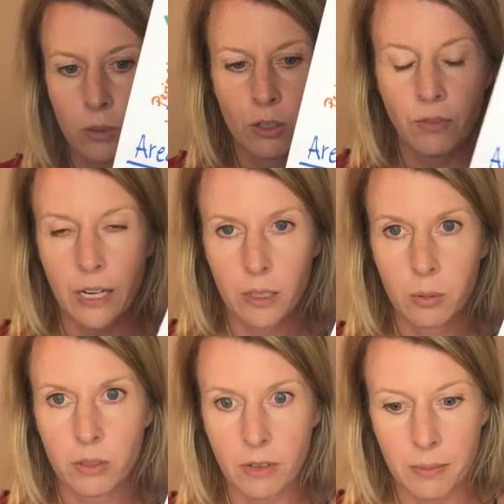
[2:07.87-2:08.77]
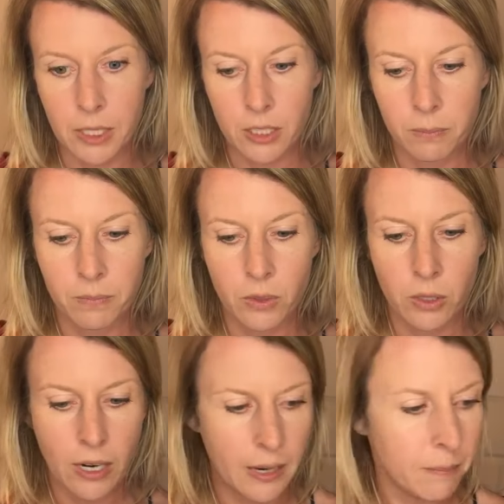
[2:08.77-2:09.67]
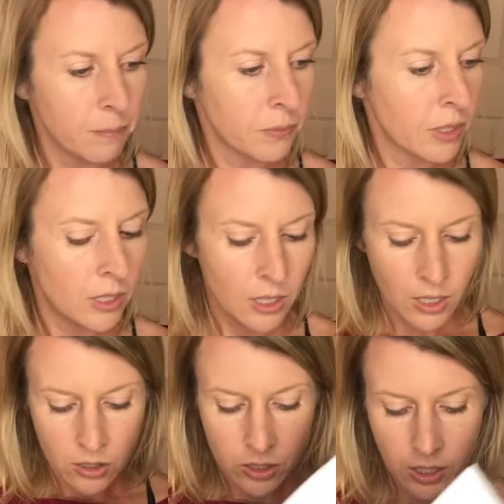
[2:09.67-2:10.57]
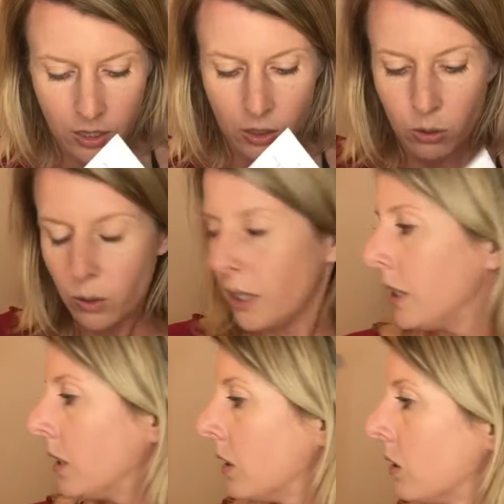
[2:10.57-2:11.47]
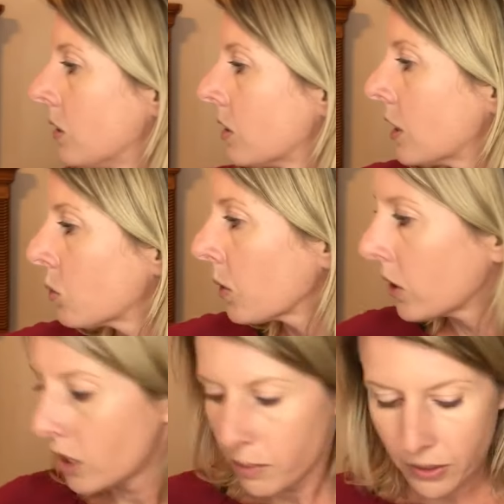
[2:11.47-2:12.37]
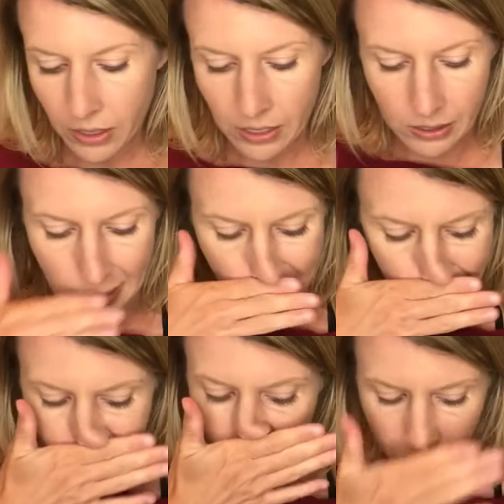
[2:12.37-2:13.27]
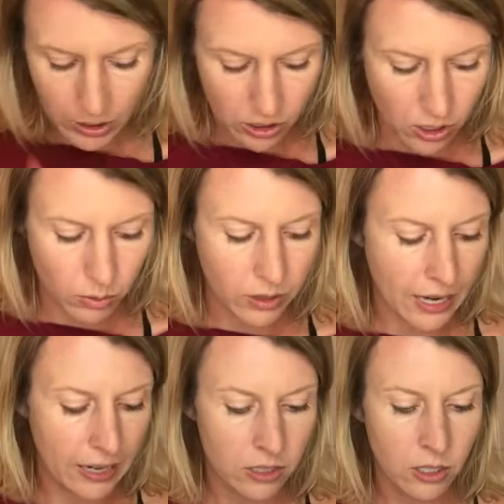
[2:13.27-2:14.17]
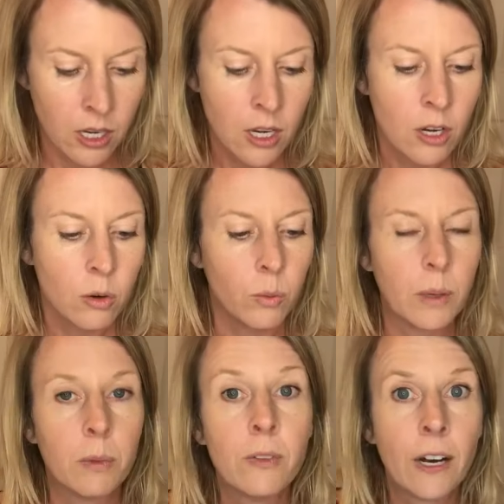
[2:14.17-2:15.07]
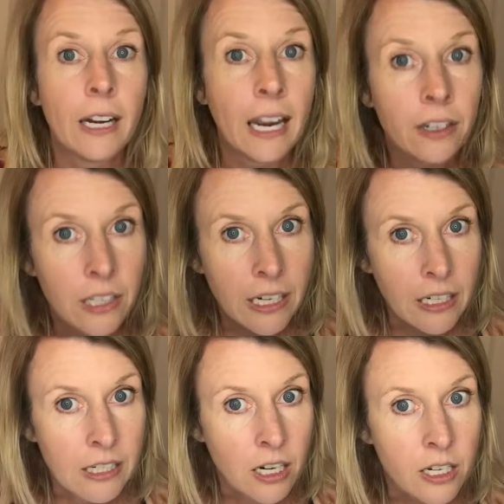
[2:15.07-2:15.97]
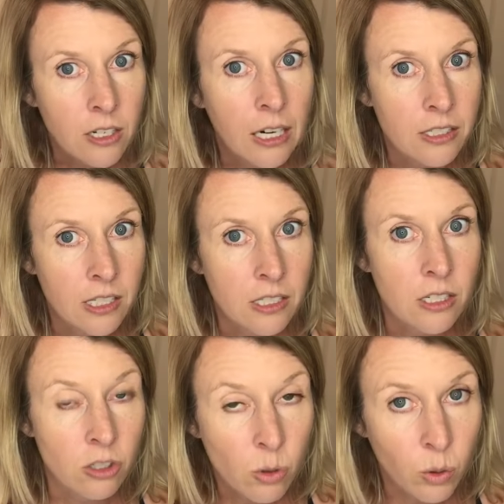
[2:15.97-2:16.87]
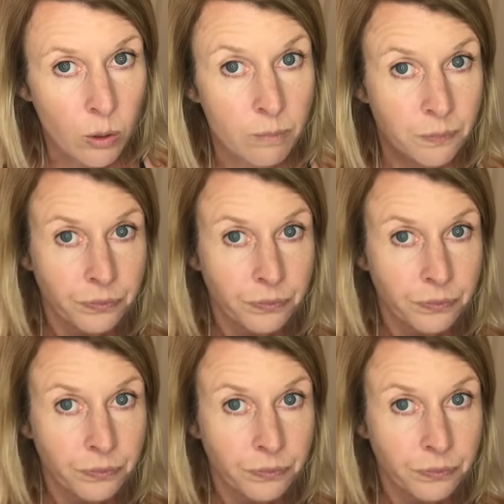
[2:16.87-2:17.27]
to find the perimeter. Okay? So since we're learning about area, I'm going to start with that. When we find area, and I taught you guys this at school,